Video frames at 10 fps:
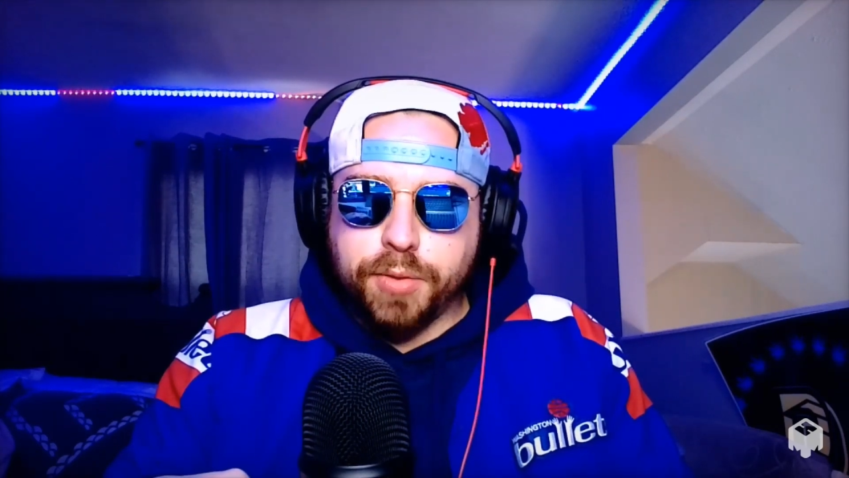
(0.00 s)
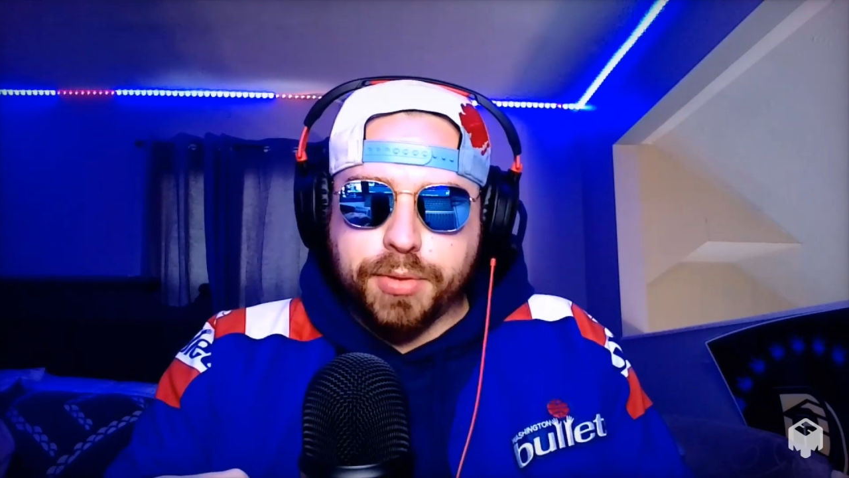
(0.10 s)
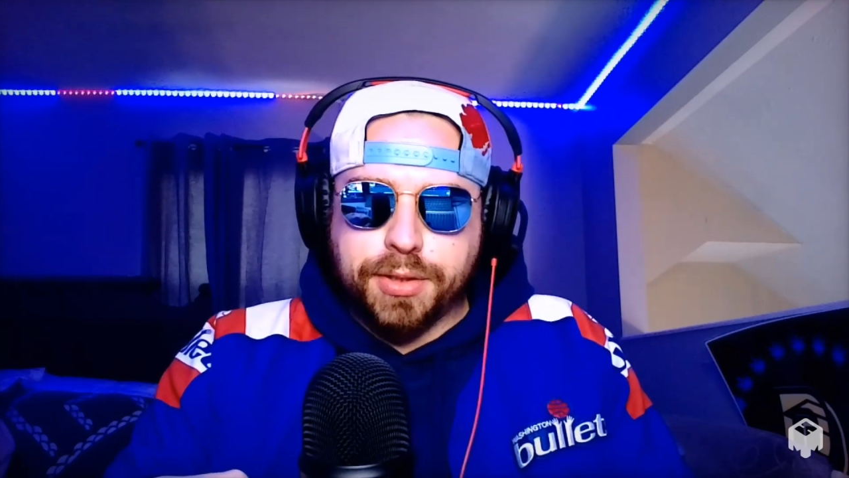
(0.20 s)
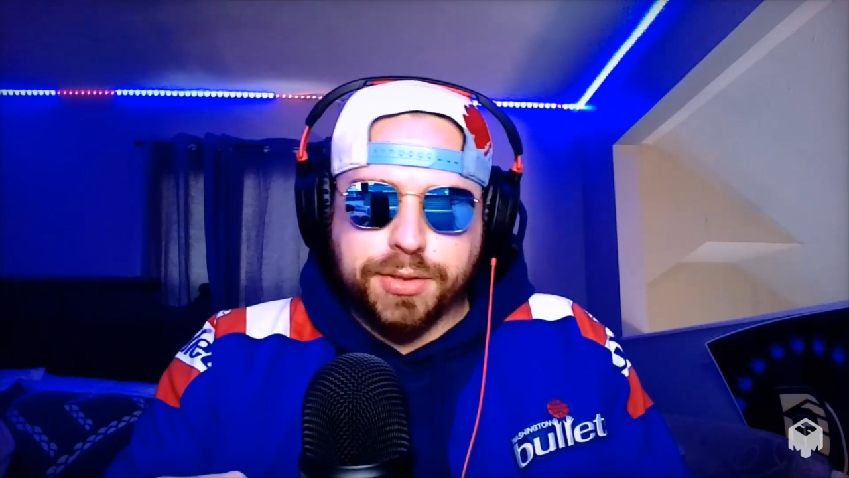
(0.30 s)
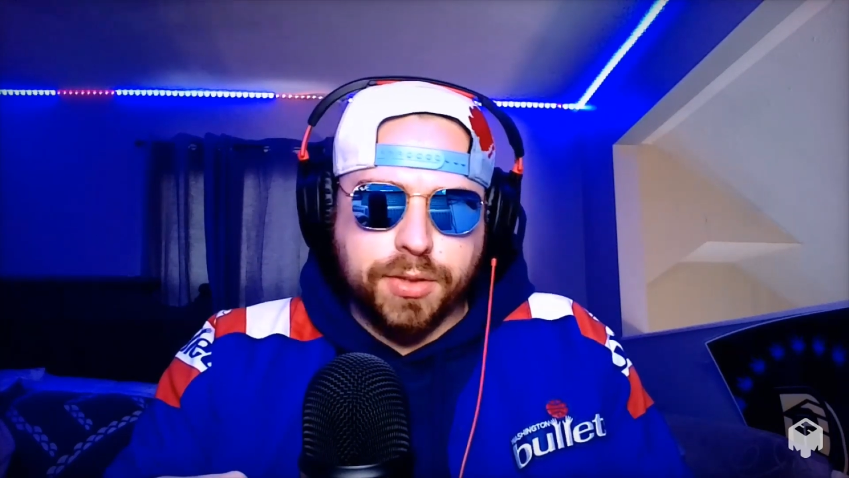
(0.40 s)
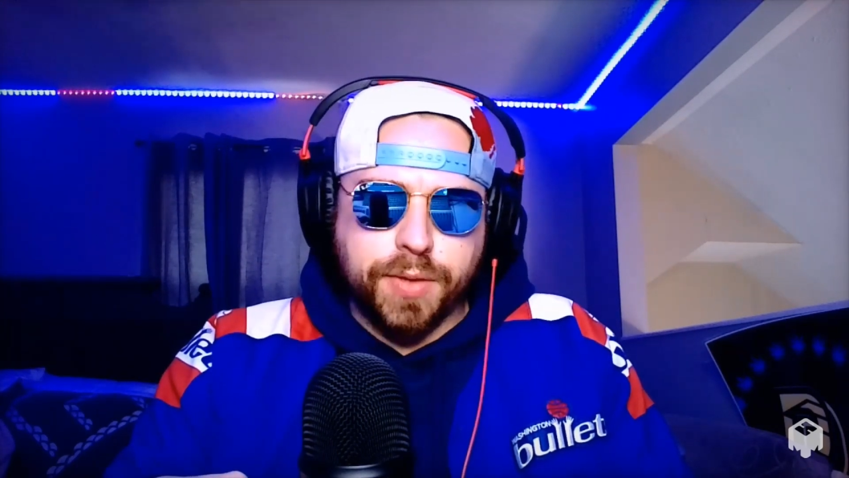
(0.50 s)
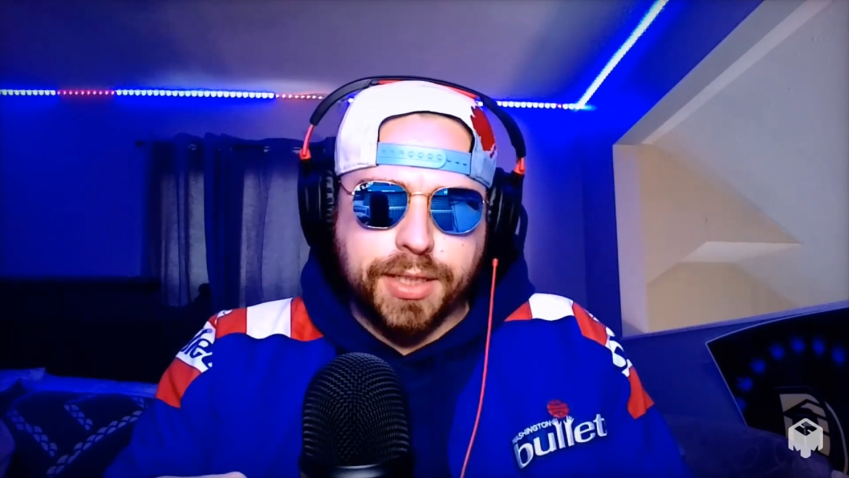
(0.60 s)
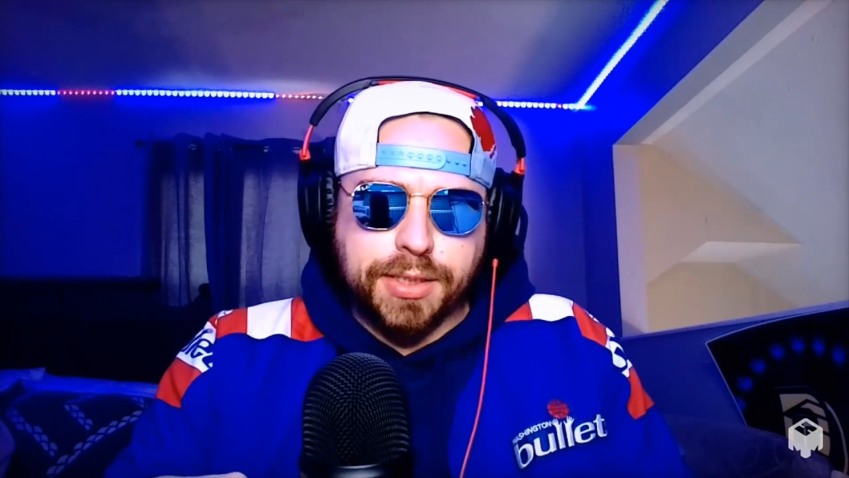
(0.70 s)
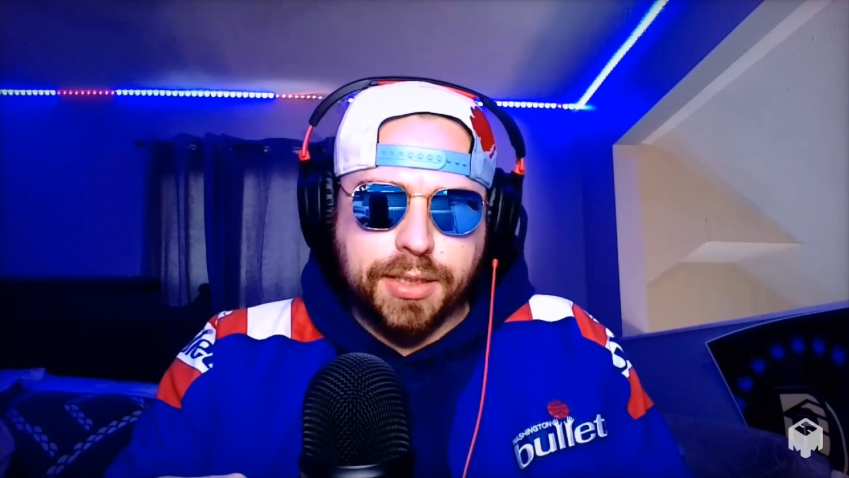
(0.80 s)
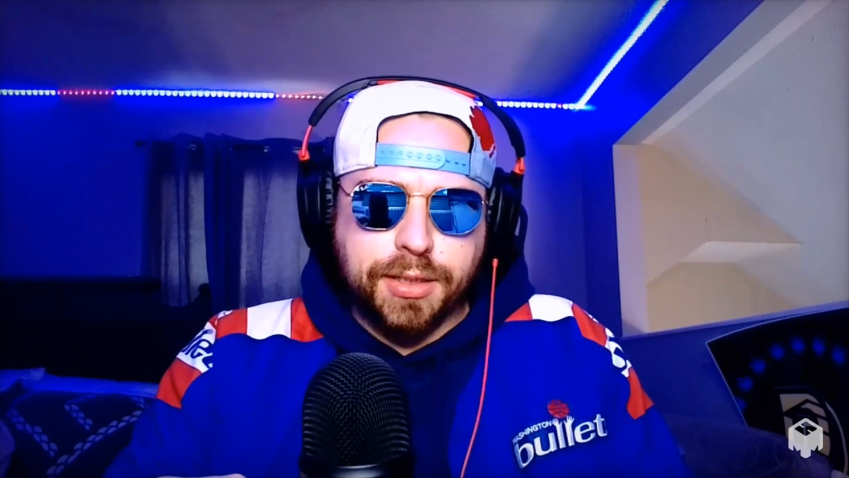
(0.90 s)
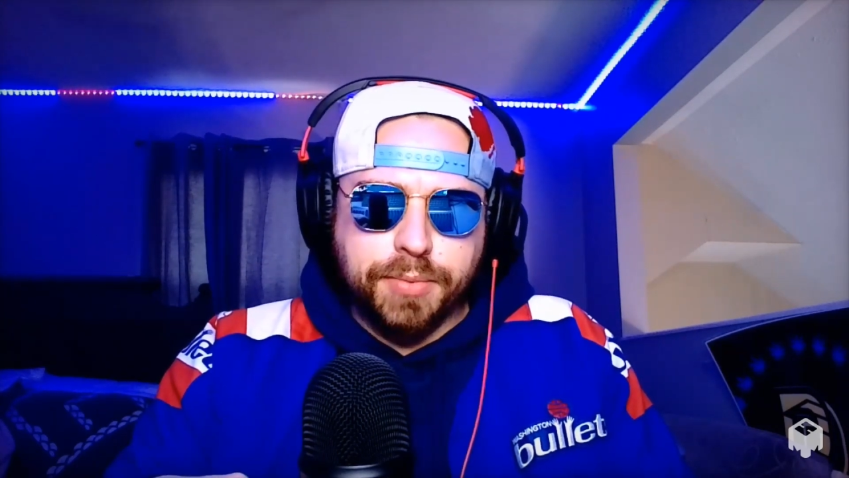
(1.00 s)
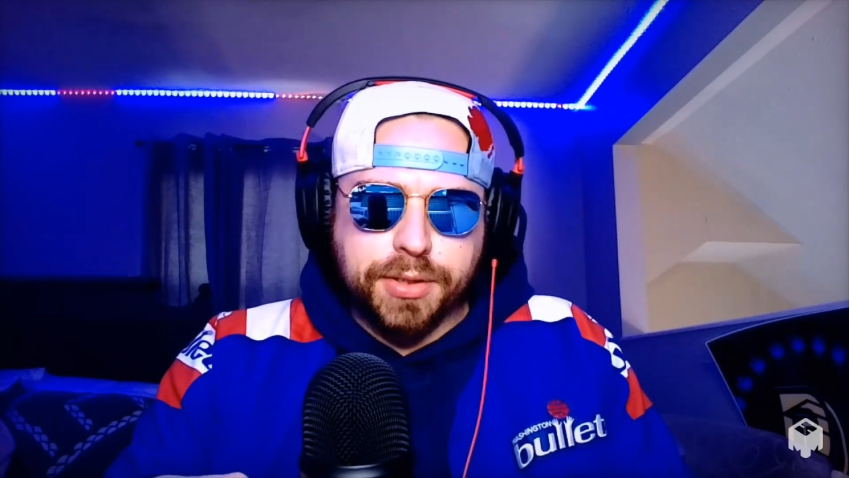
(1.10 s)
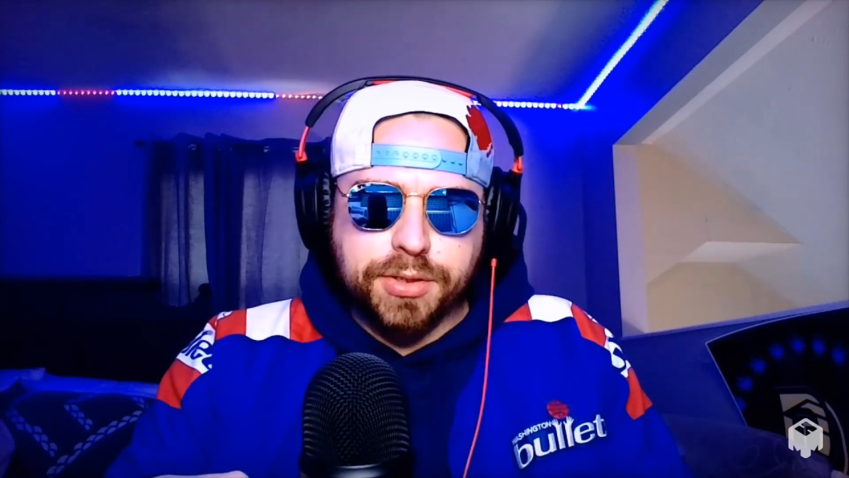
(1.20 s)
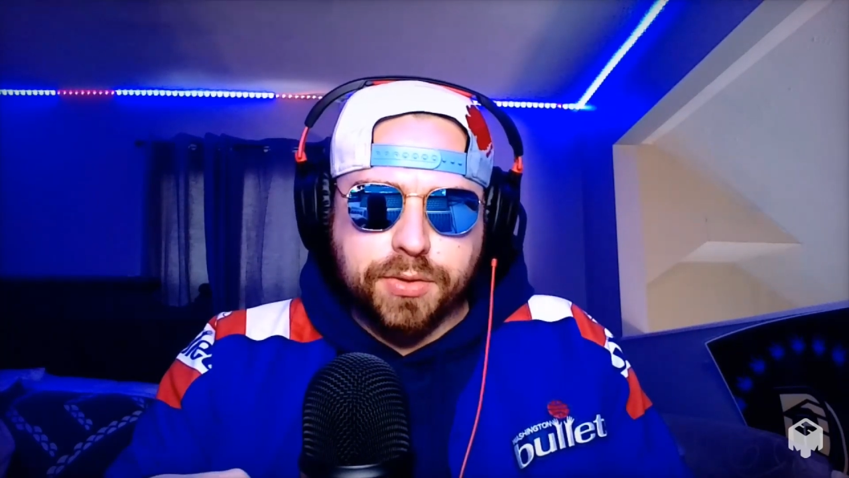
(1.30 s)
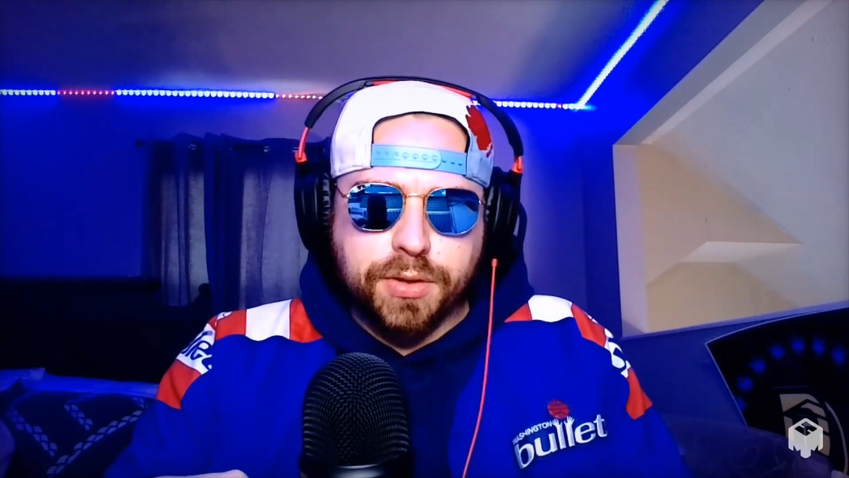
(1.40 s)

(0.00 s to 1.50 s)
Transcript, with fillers: But there's no way this isn't the big story,